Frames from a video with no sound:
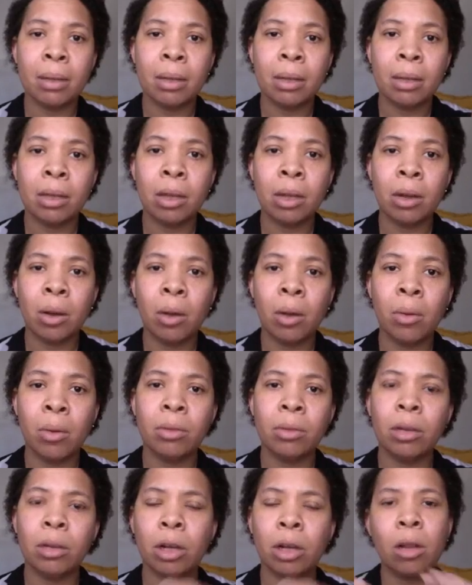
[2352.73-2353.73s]

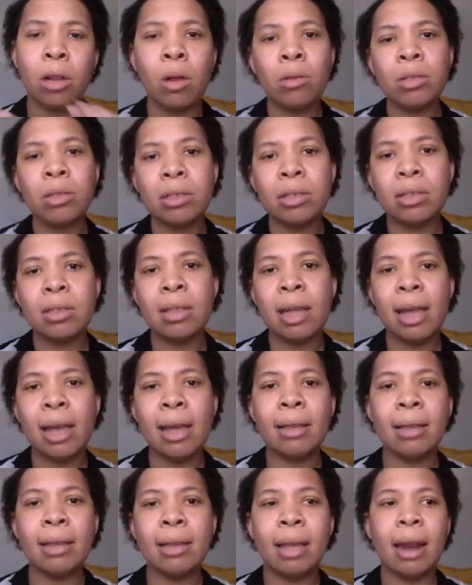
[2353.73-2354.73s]
The closest
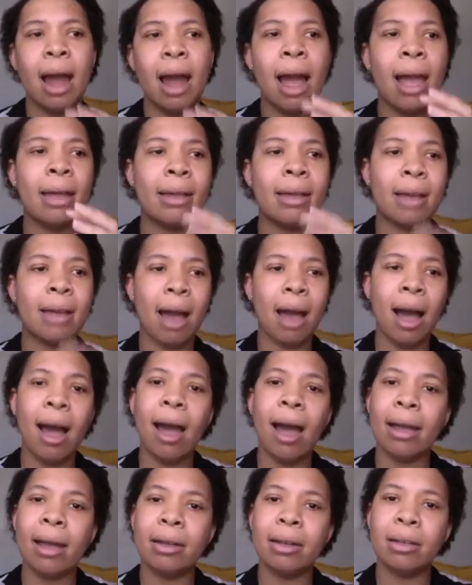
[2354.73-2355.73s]
thing that I
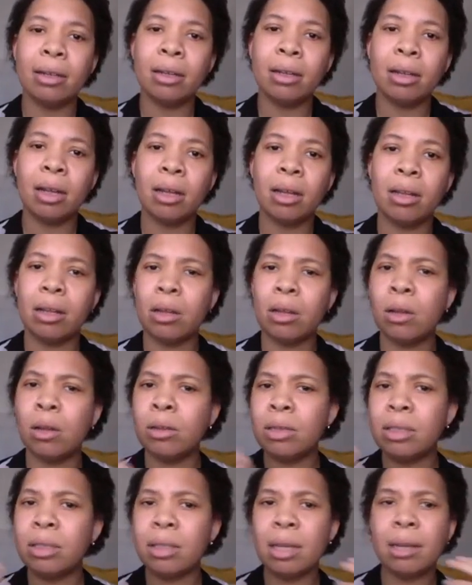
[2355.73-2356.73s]
got, the
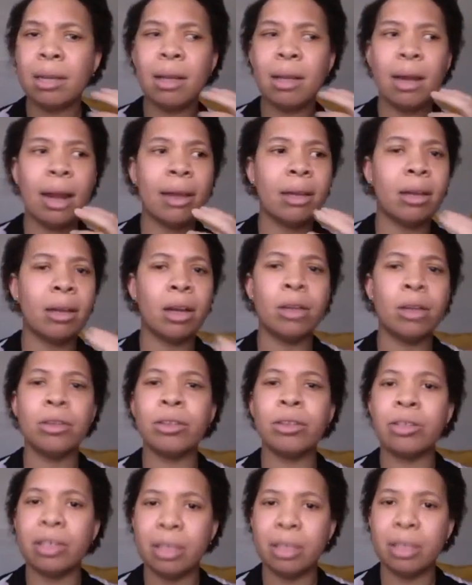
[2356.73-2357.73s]
closest thing that I could
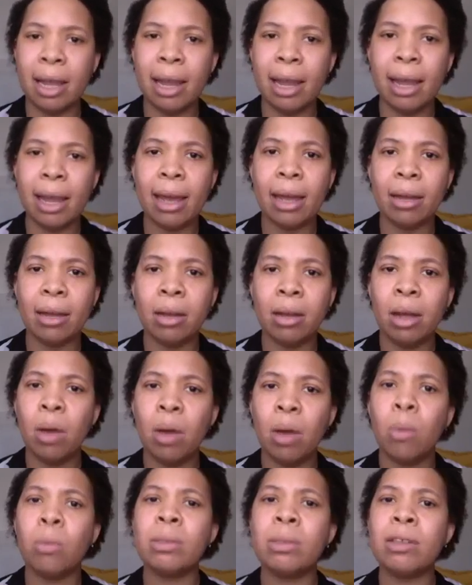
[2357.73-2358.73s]
understand
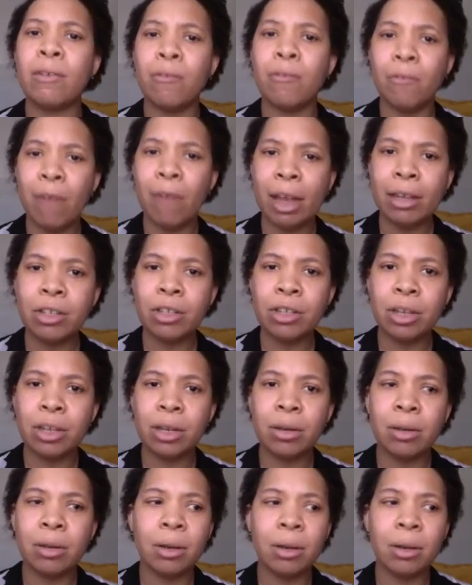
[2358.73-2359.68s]
was affection.